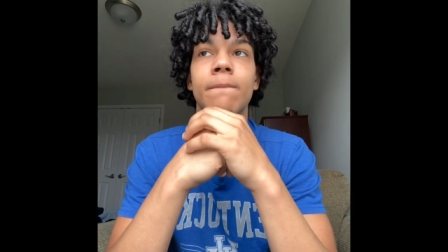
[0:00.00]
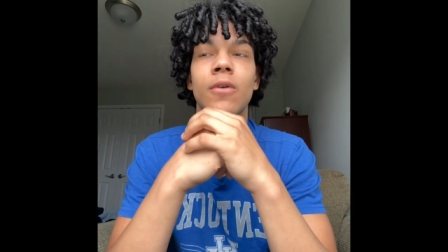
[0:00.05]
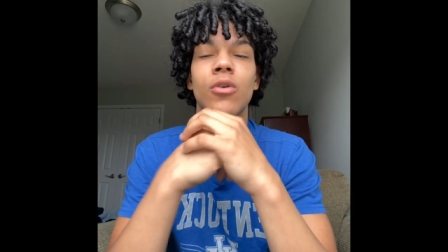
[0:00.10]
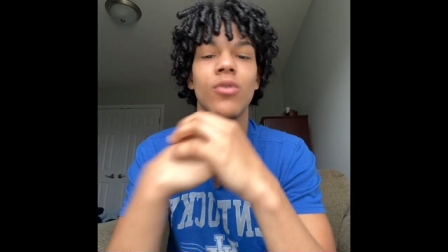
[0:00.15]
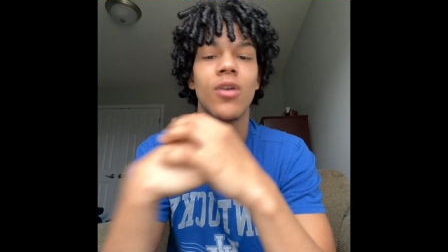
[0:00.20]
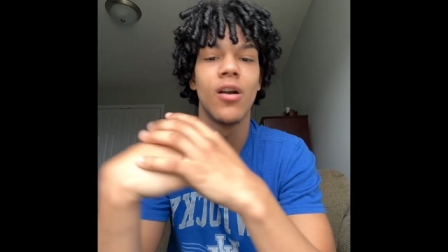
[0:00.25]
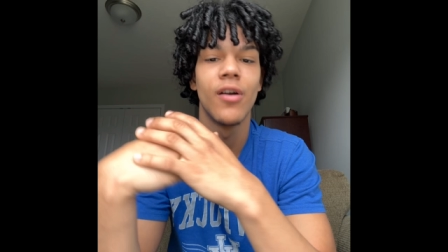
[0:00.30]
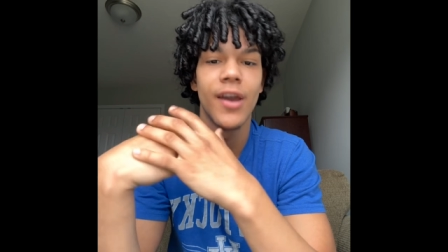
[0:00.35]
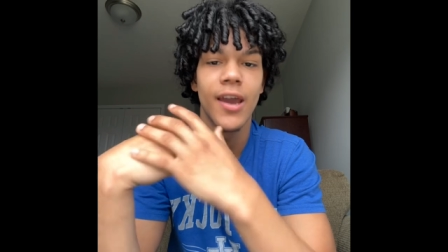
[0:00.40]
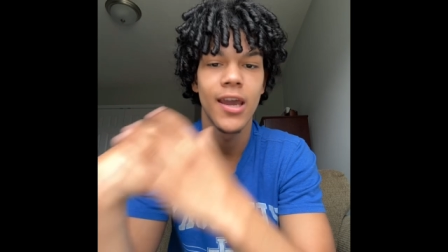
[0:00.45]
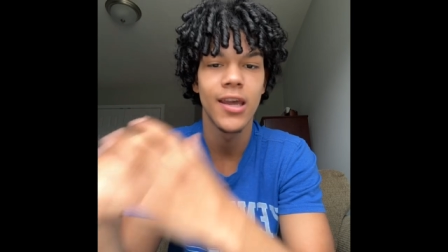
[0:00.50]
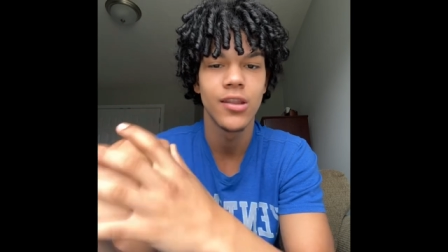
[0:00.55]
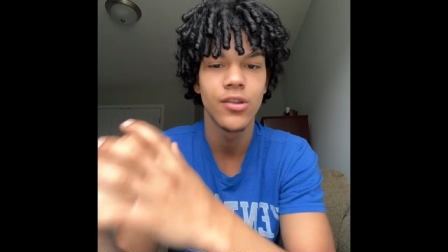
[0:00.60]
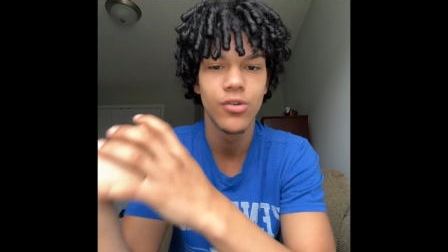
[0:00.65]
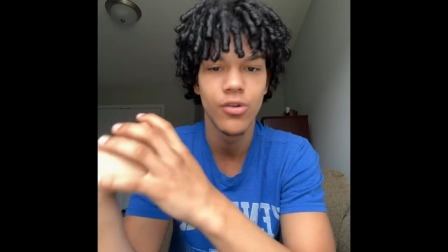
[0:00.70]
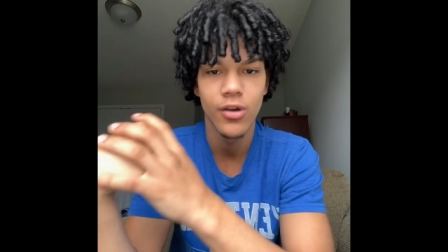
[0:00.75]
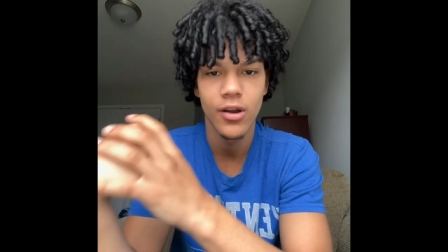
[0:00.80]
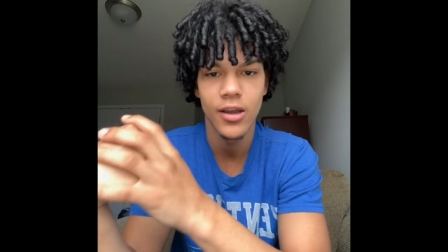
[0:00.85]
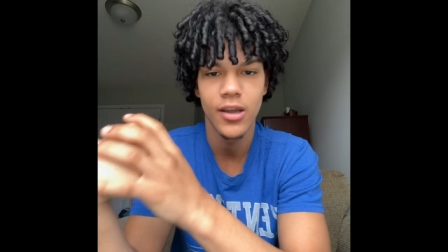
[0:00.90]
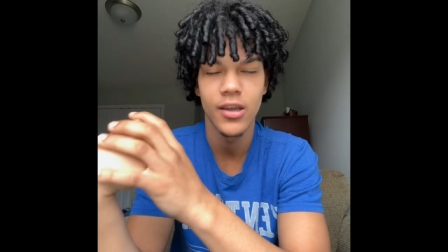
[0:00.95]
around
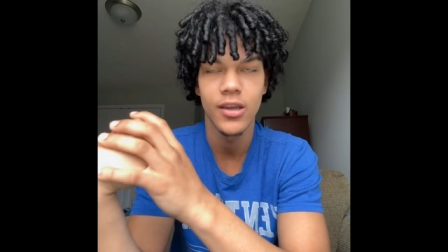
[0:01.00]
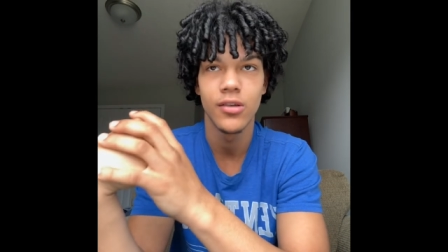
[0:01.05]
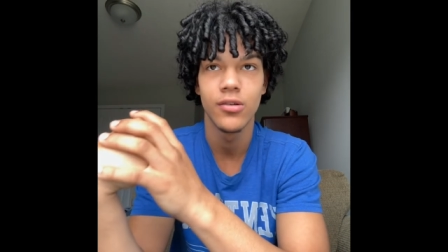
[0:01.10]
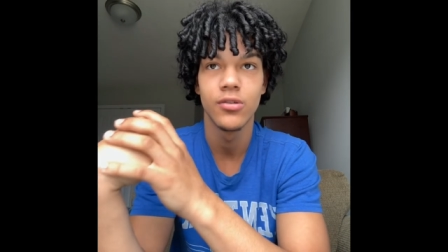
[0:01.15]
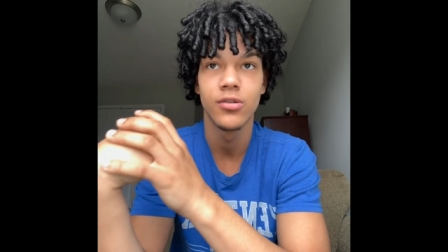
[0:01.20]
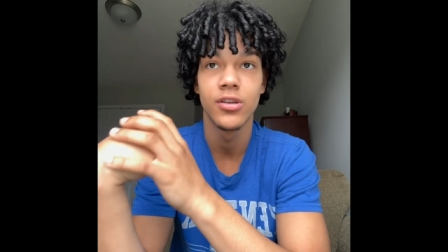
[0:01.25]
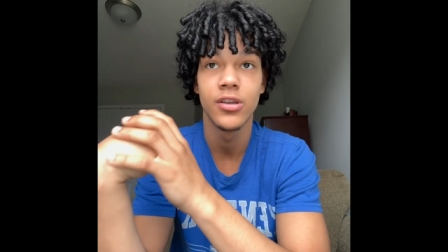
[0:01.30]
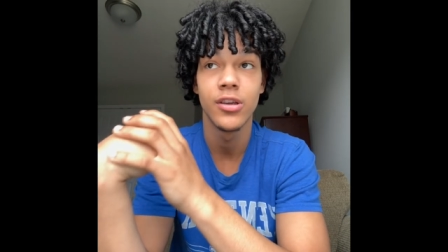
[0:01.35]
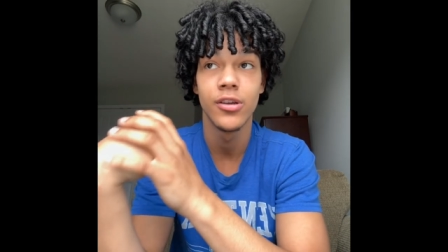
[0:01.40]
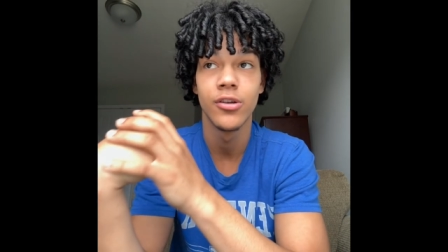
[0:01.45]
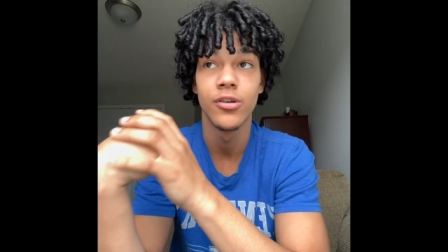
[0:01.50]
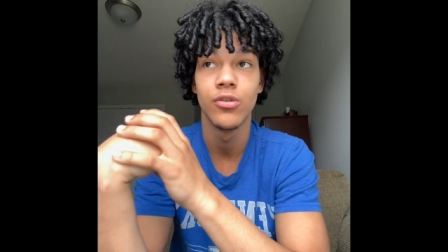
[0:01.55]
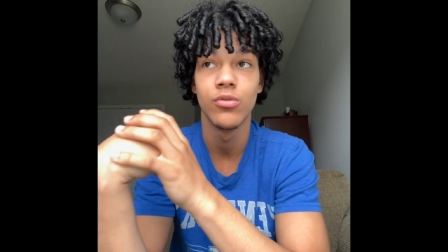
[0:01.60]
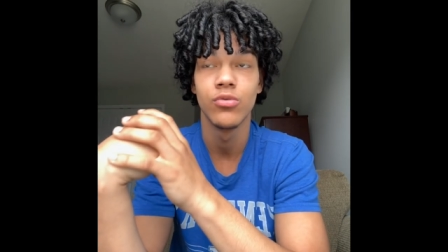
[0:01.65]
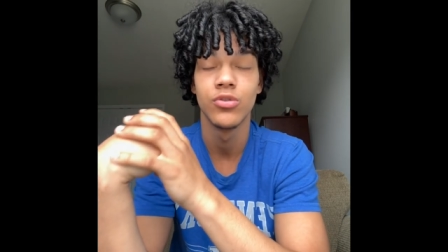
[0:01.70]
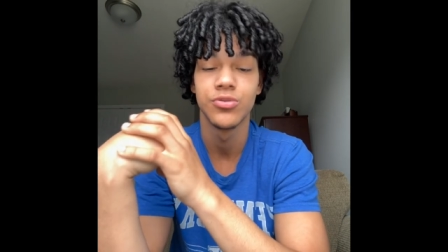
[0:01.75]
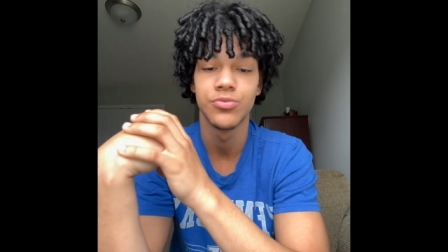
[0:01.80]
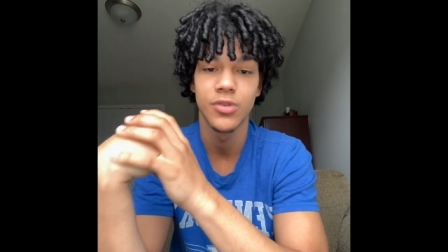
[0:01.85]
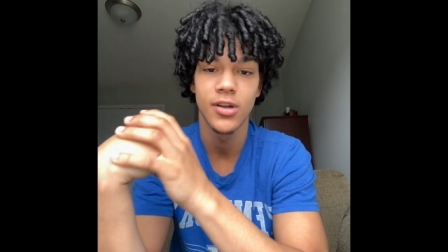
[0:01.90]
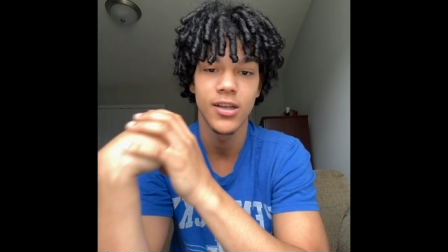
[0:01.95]
8th grade year
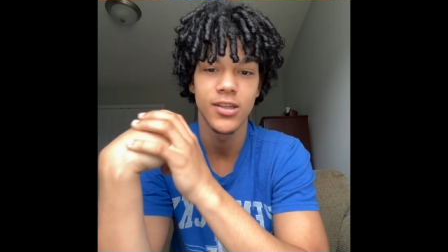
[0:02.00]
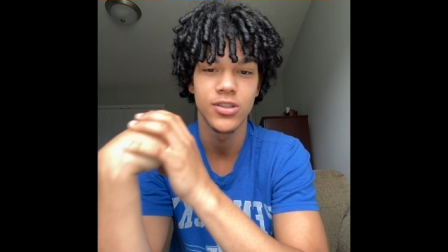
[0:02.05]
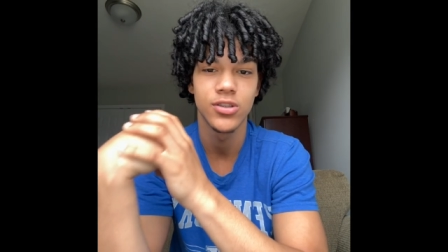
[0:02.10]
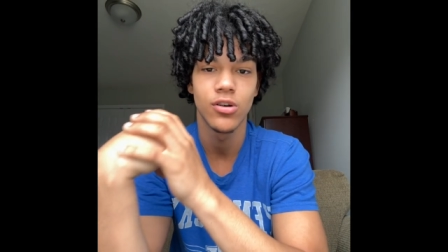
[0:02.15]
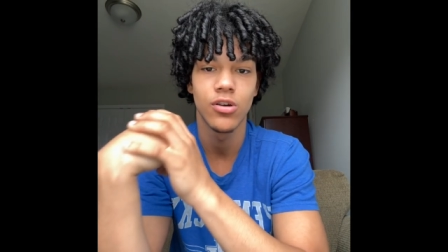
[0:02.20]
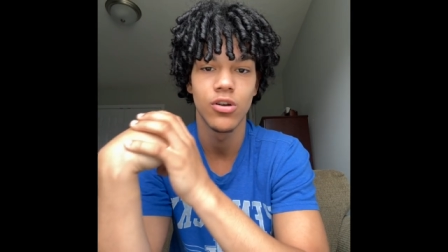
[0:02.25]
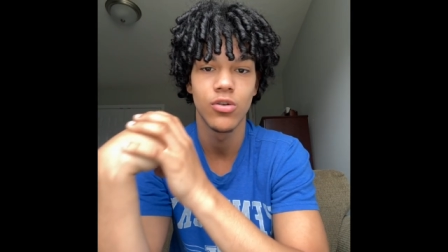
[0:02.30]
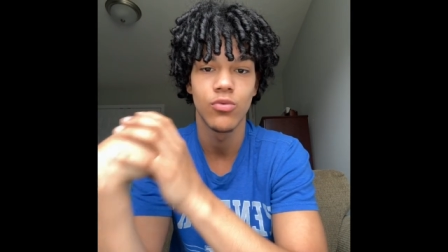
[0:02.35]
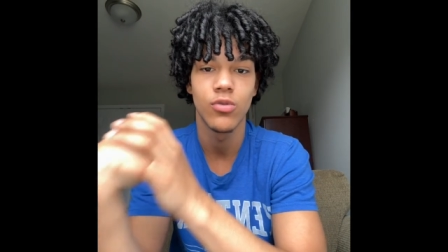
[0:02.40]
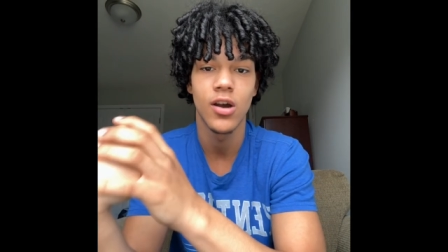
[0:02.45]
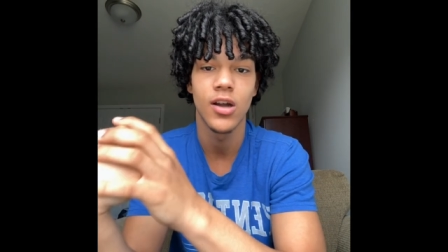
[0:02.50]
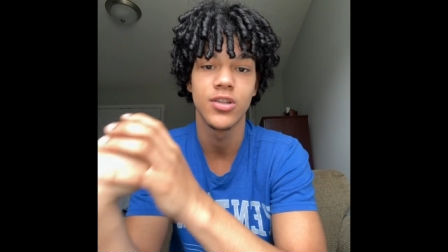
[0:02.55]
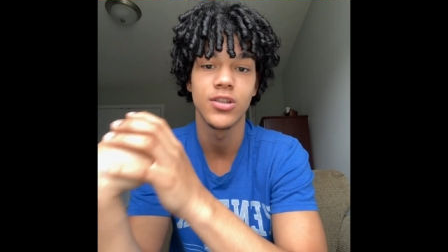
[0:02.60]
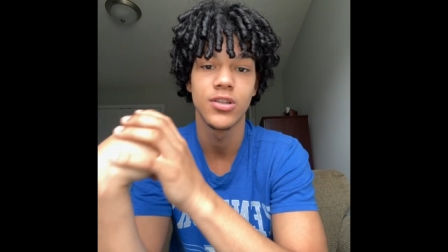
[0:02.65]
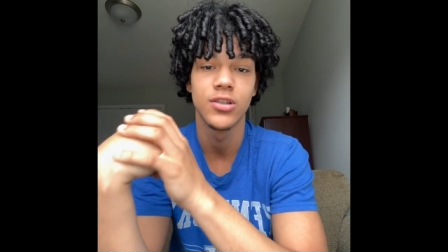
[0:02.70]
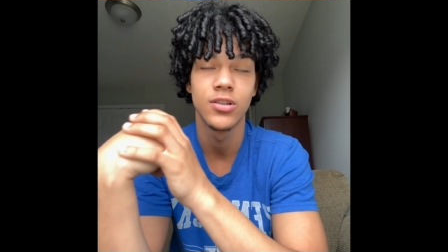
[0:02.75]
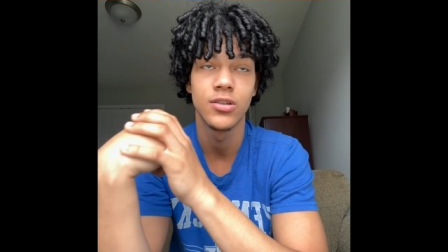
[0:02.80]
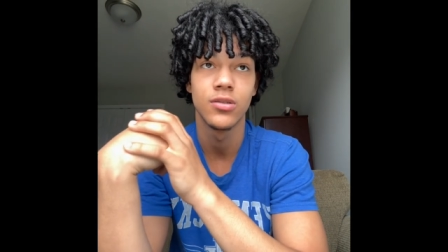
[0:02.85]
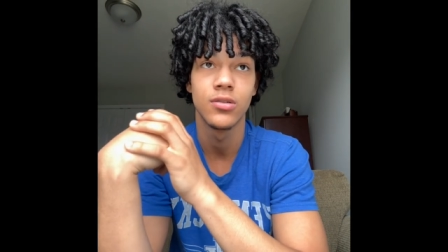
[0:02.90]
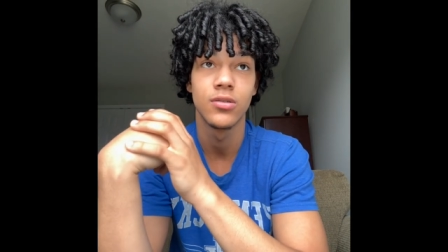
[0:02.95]
was when I started
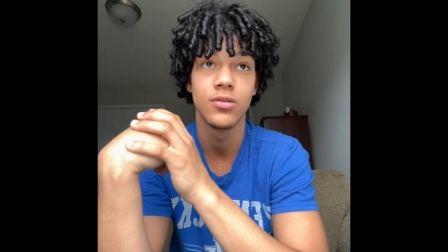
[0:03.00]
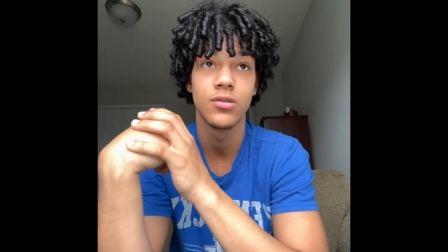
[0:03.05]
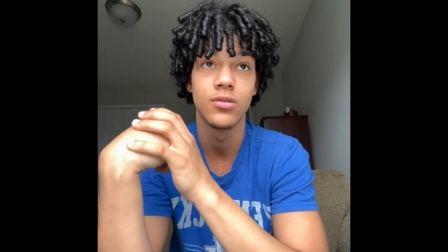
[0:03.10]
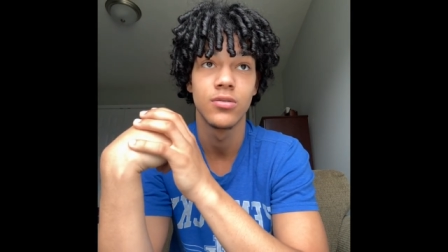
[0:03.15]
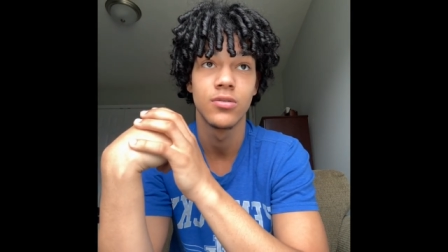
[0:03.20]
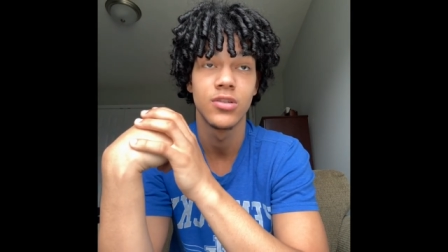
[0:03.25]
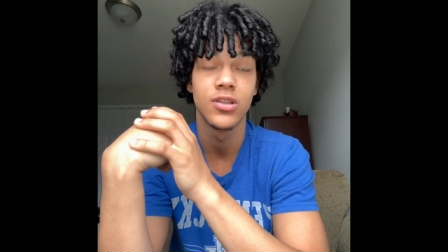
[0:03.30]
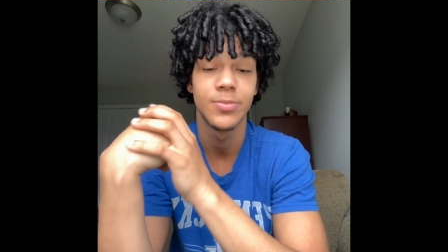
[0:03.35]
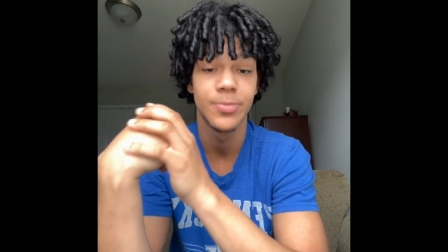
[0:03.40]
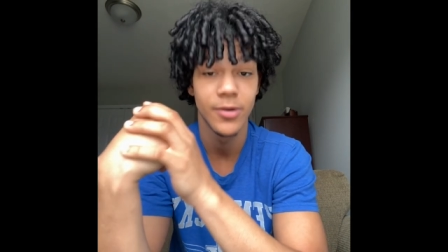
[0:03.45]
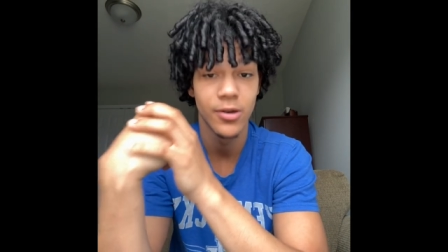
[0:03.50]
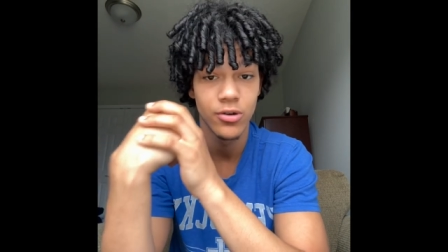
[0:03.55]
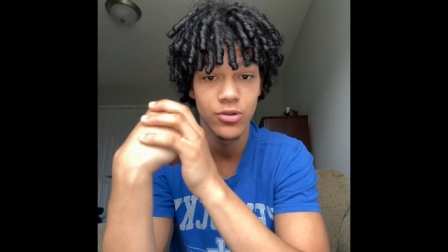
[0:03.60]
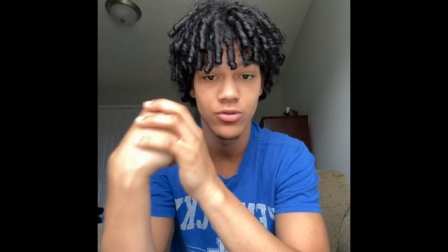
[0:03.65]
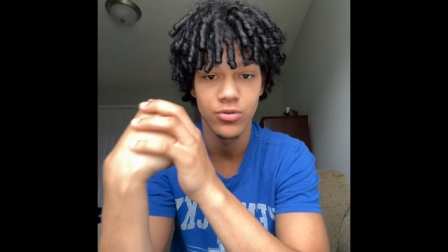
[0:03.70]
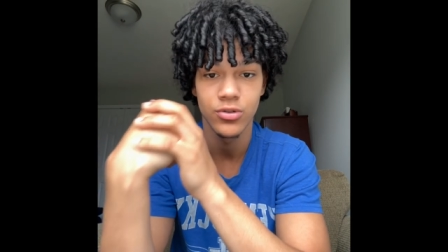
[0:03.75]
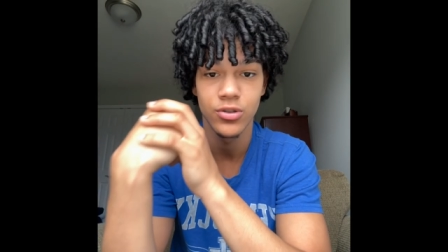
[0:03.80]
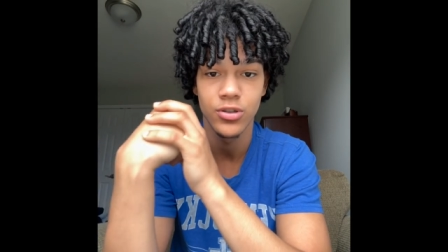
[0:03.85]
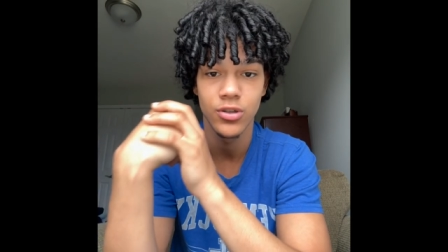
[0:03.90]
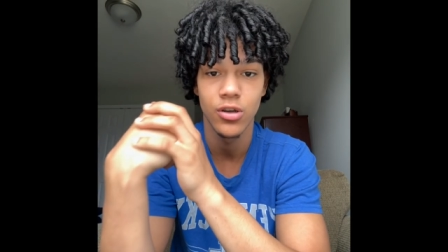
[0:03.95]
watching
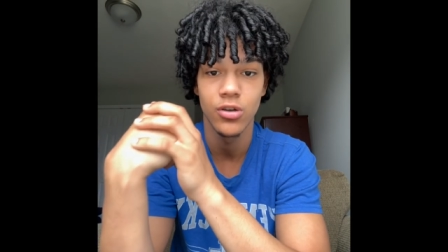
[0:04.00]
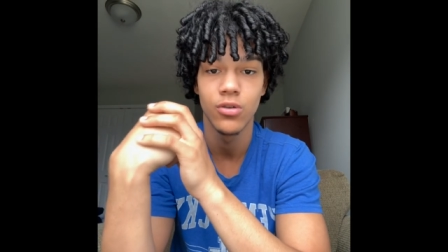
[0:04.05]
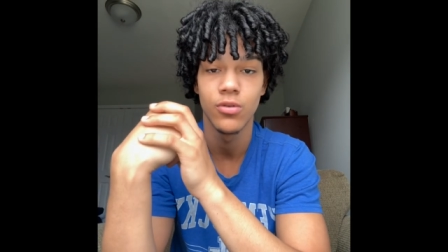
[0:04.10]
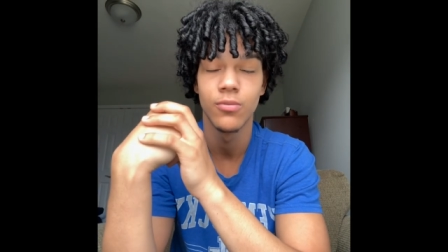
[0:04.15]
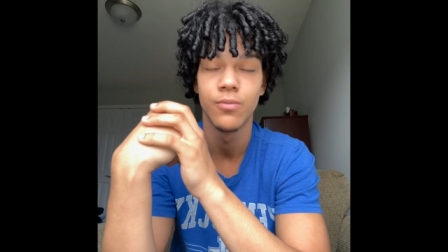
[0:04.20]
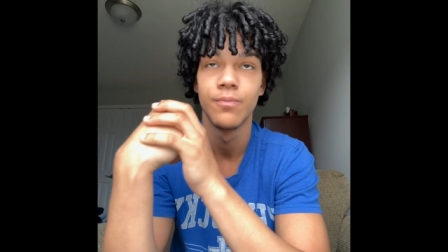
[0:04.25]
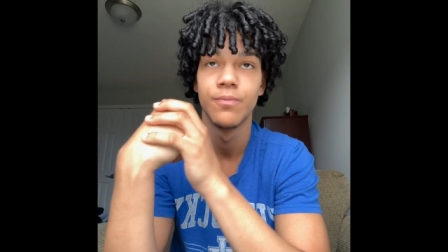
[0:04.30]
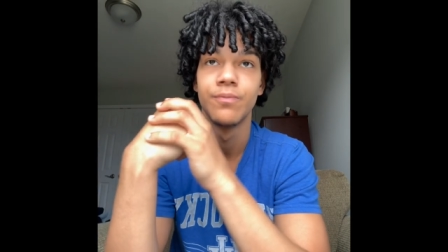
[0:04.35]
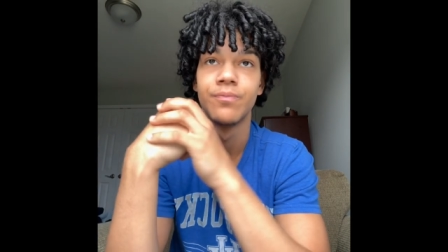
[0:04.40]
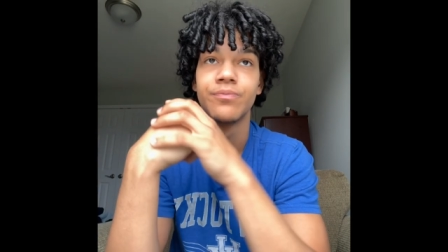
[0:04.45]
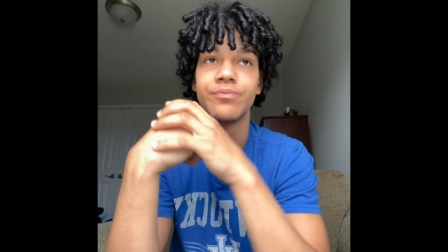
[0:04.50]
Spiritual Soul,